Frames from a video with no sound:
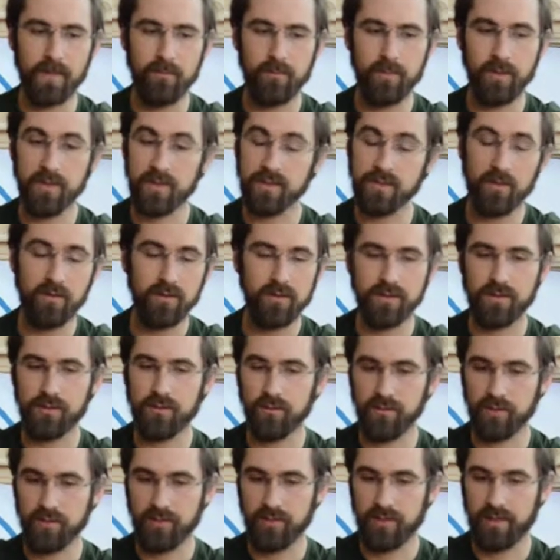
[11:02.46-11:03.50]
because all the
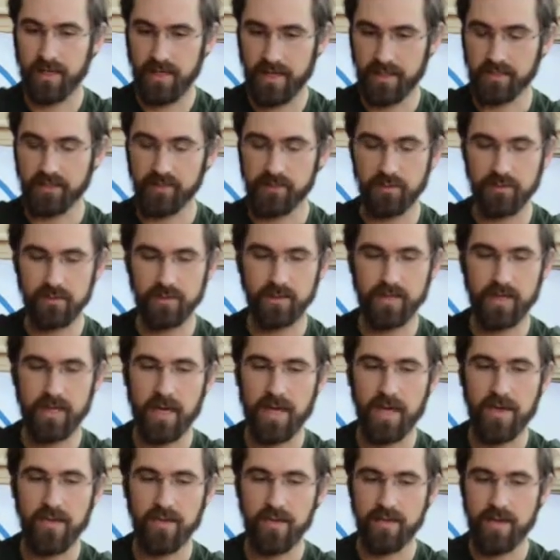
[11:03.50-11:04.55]
schools were canceled.
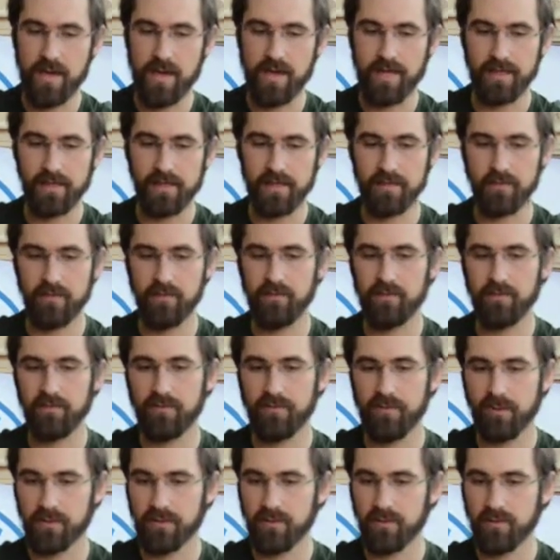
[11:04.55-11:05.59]
And then
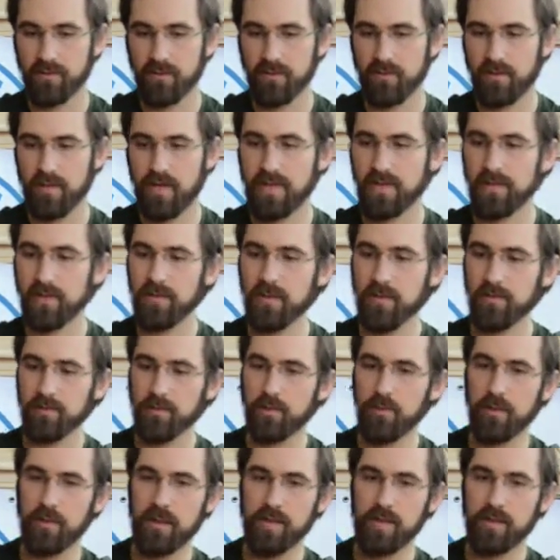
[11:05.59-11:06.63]
Victor ended up
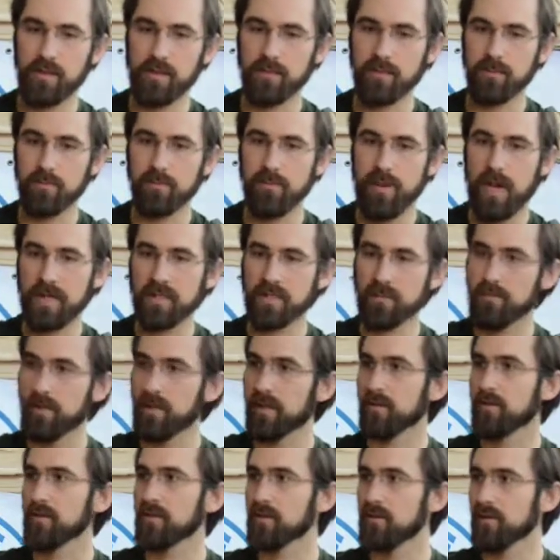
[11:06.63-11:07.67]
going back to
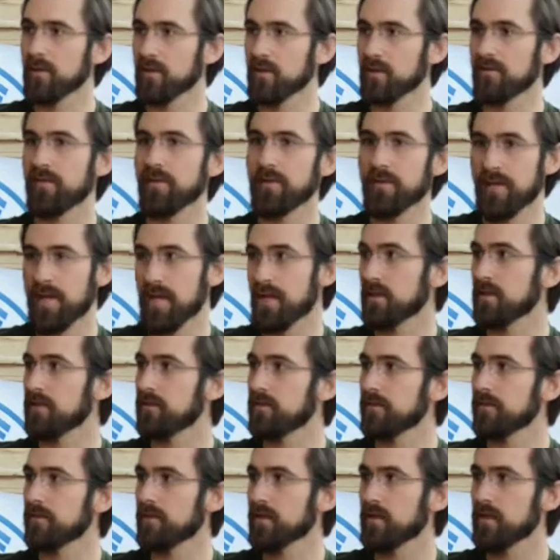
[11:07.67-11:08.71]
medical school at the very end
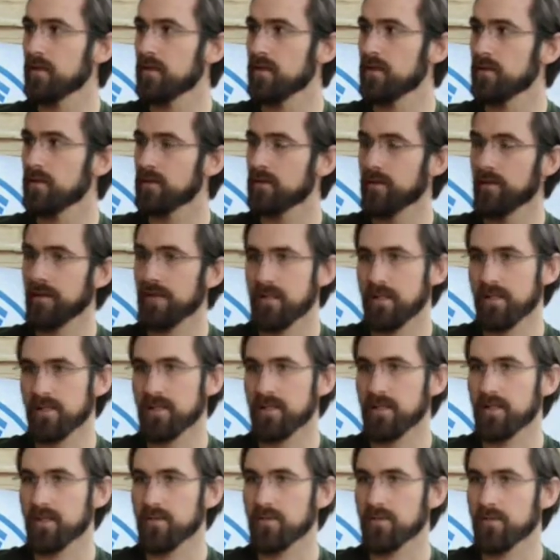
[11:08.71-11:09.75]
of
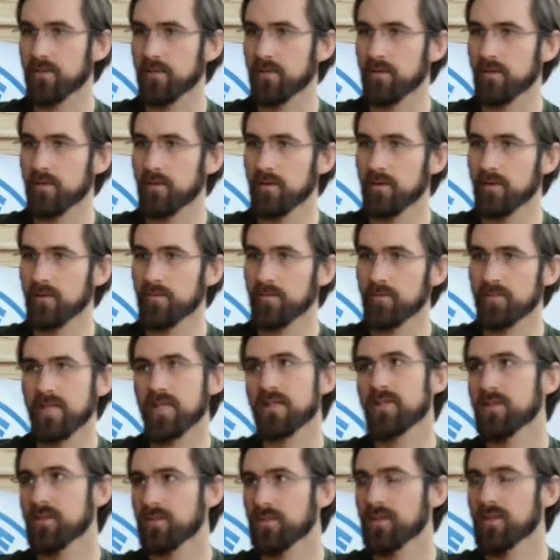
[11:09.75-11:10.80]
2018, or
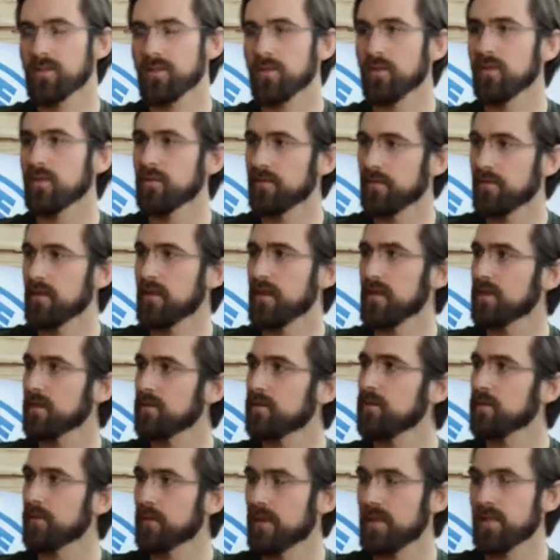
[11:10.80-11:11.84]
dentistry school at the very end of
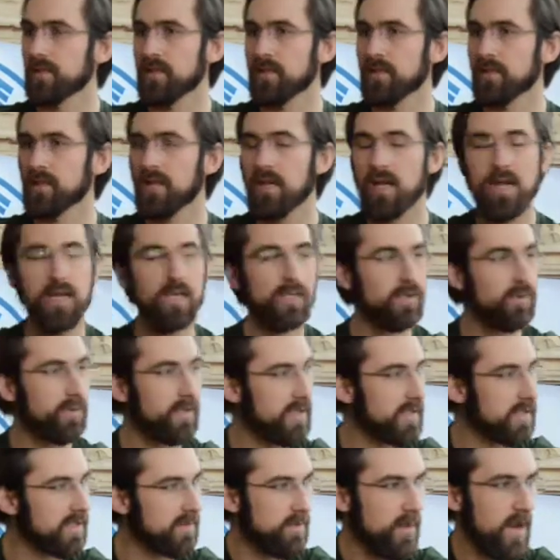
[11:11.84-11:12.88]
2018. So
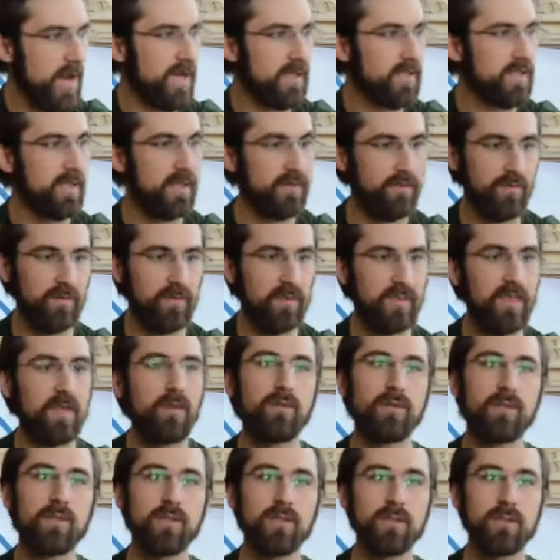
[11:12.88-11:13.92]
he is back safe and
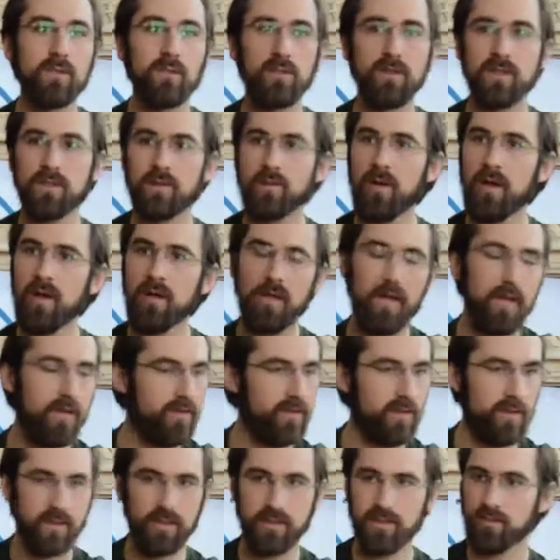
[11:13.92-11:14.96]
sound in school as well.
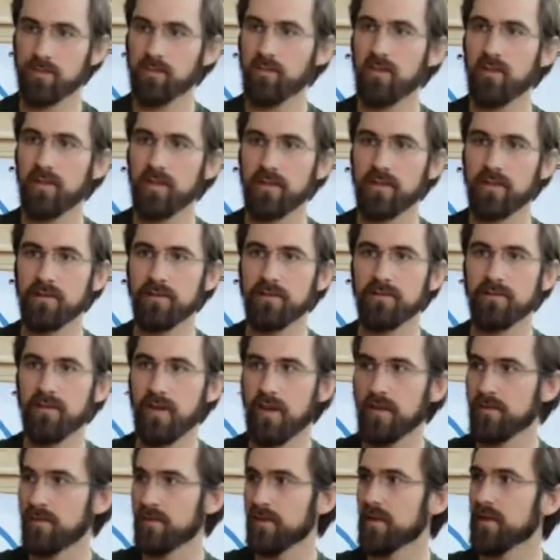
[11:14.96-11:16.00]
Everything is rolling
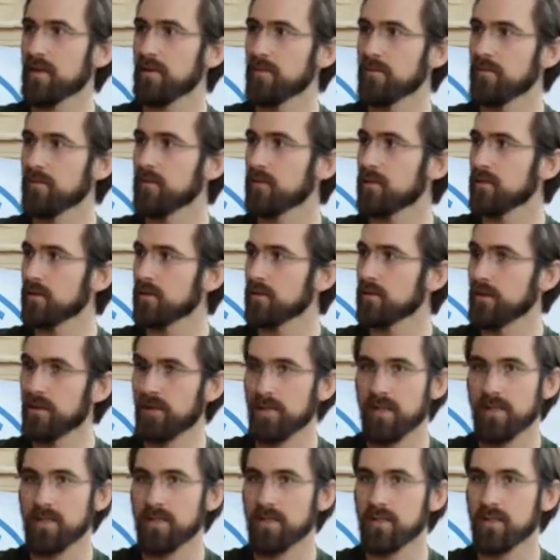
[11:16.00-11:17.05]
fine with him for
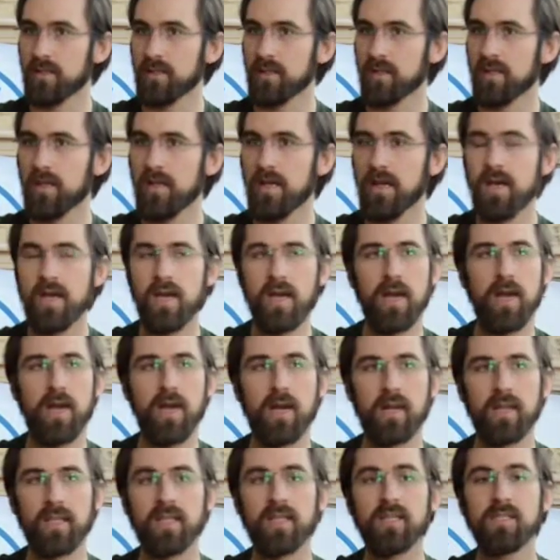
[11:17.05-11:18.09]

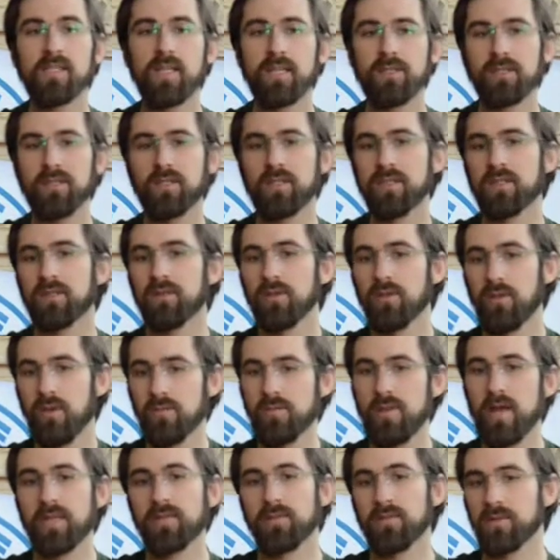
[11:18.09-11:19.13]
2019. He's actually still going
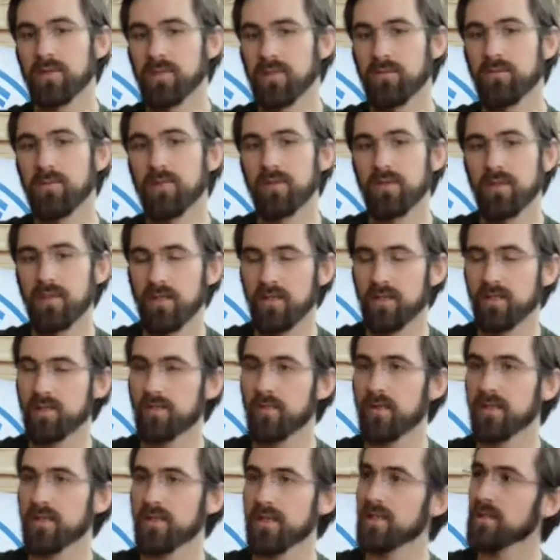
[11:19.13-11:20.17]
back to his community and
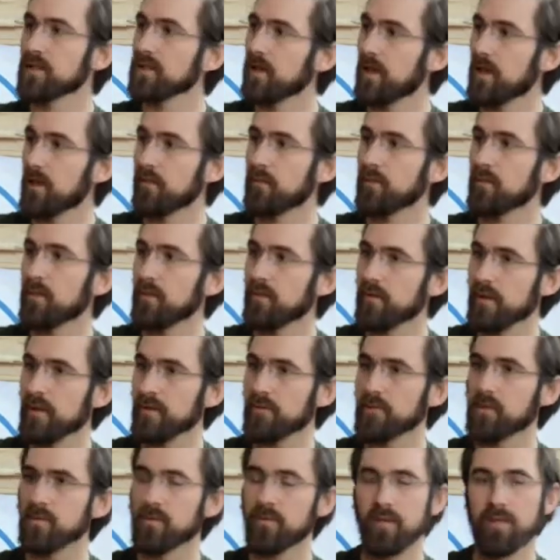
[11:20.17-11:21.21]
doing dental health
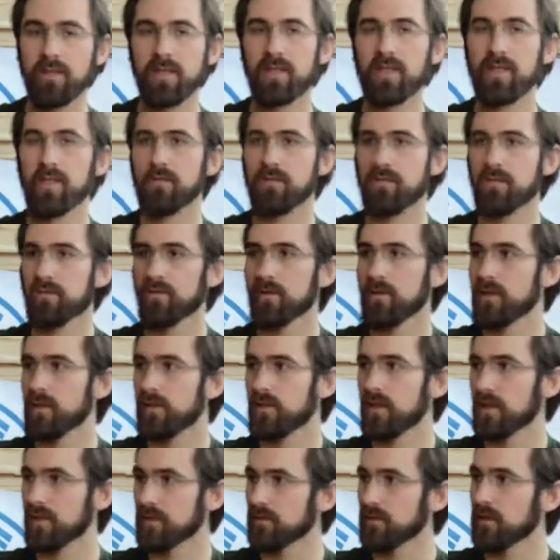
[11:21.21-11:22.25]
programs where he gives free
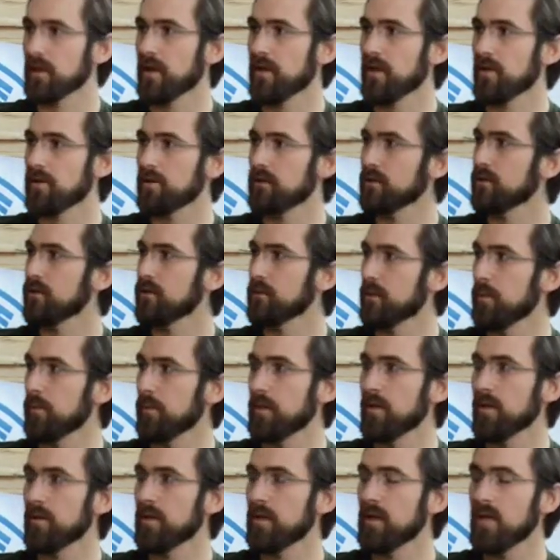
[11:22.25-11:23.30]
dental care to
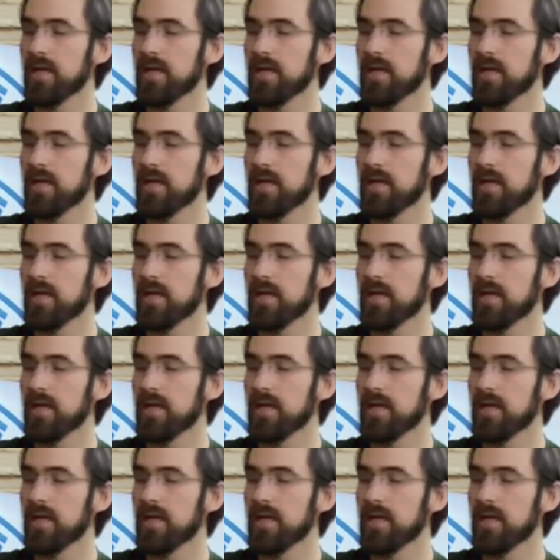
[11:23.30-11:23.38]
people.